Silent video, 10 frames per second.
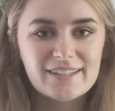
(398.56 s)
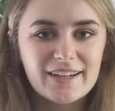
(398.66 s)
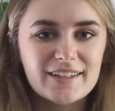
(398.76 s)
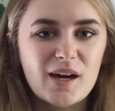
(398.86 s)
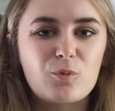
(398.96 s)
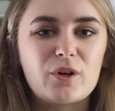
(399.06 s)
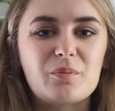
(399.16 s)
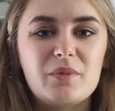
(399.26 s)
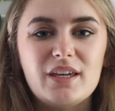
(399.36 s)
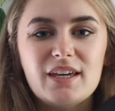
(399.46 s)
thing I kept
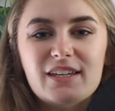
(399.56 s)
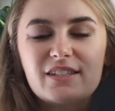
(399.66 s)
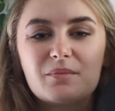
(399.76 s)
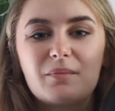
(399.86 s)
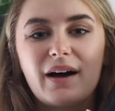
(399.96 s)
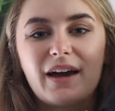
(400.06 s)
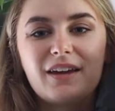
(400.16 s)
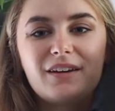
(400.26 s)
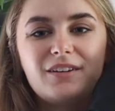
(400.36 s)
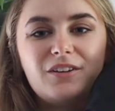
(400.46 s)
with me is
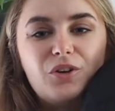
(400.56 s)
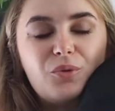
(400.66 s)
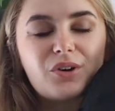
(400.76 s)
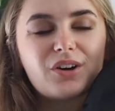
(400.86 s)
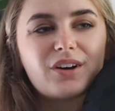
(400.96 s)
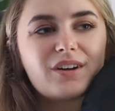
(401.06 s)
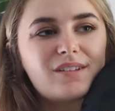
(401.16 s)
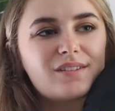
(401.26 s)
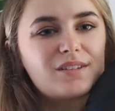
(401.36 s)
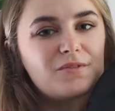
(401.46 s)
my
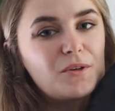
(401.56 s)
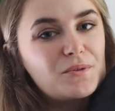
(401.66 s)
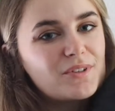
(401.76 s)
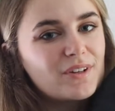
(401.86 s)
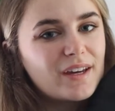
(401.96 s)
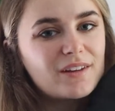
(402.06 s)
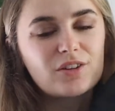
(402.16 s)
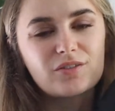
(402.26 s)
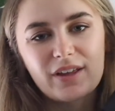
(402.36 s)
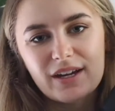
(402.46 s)
newer diffuser and
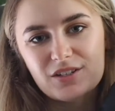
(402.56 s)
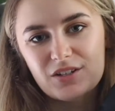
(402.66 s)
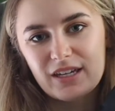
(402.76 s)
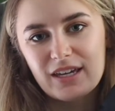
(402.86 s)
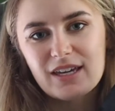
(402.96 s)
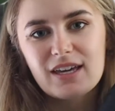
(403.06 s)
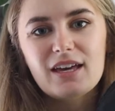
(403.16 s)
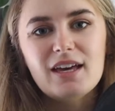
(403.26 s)
reflector kit.